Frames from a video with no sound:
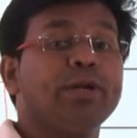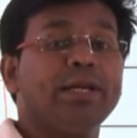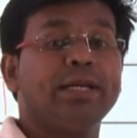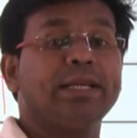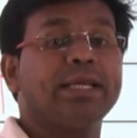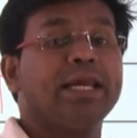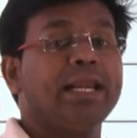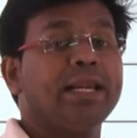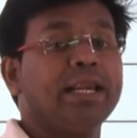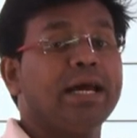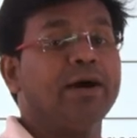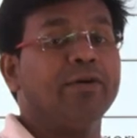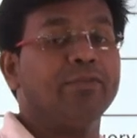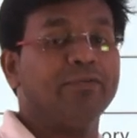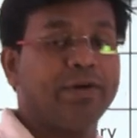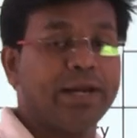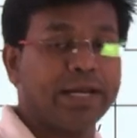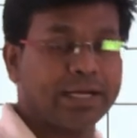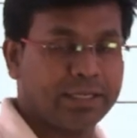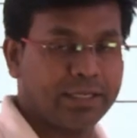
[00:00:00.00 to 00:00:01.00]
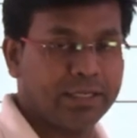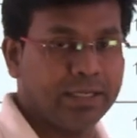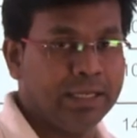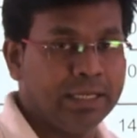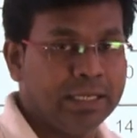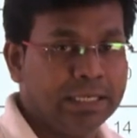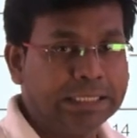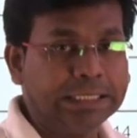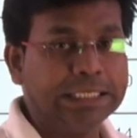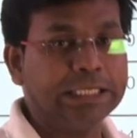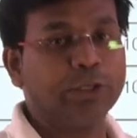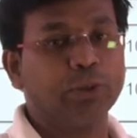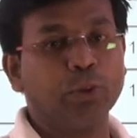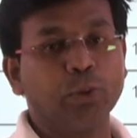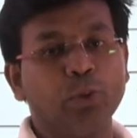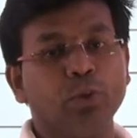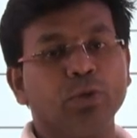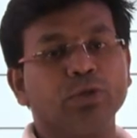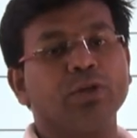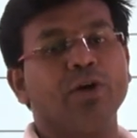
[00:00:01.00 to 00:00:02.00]
rate can affect the
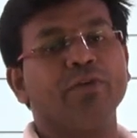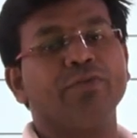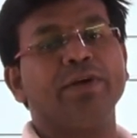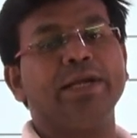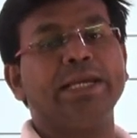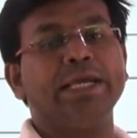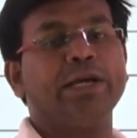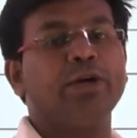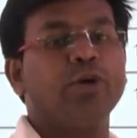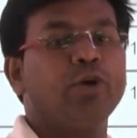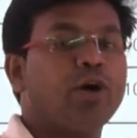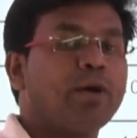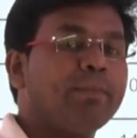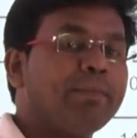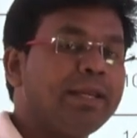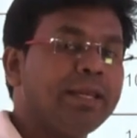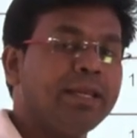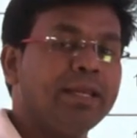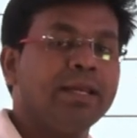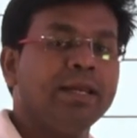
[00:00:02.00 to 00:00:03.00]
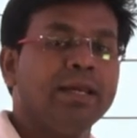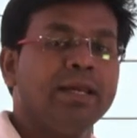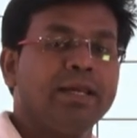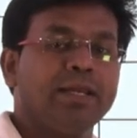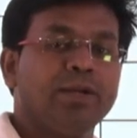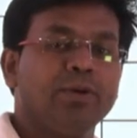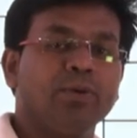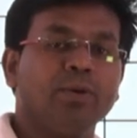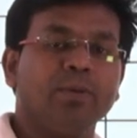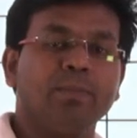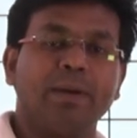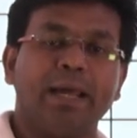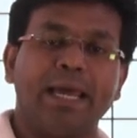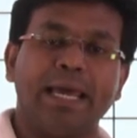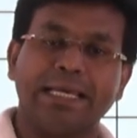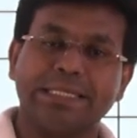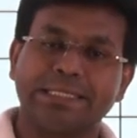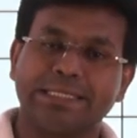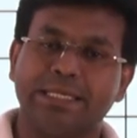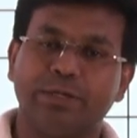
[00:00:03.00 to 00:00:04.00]
growth of an economy, you know,
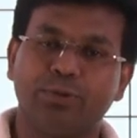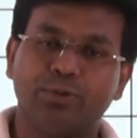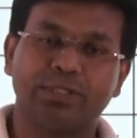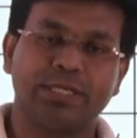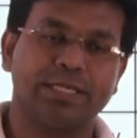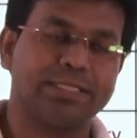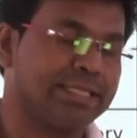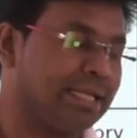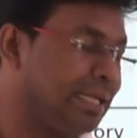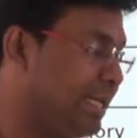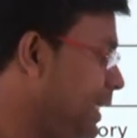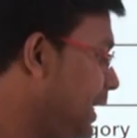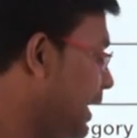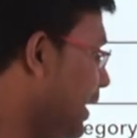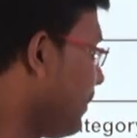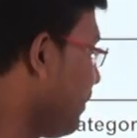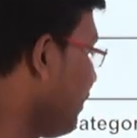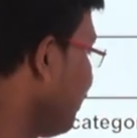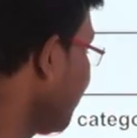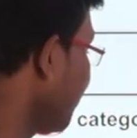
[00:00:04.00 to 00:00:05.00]
as huge as India.